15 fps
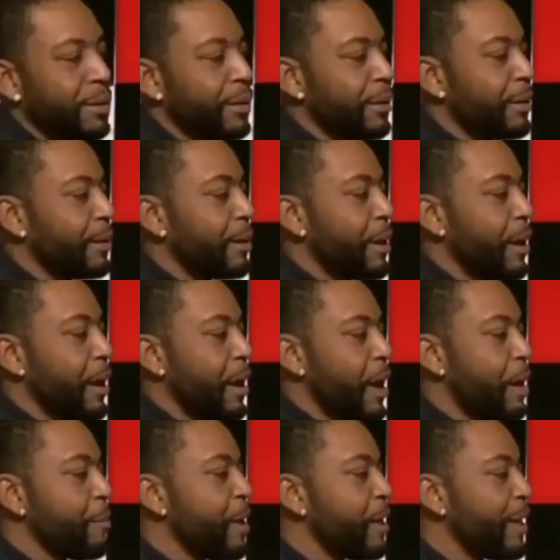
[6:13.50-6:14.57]
know exactly
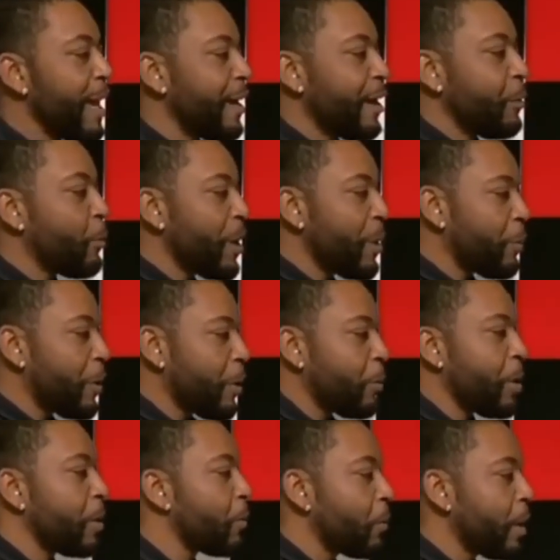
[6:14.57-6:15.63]
what go on after
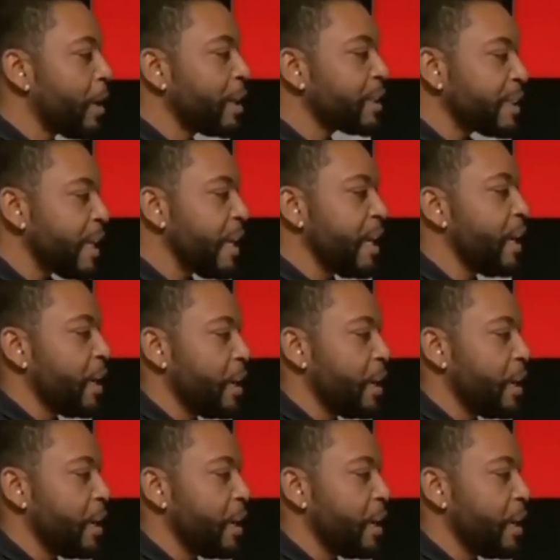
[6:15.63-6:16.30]
you understand they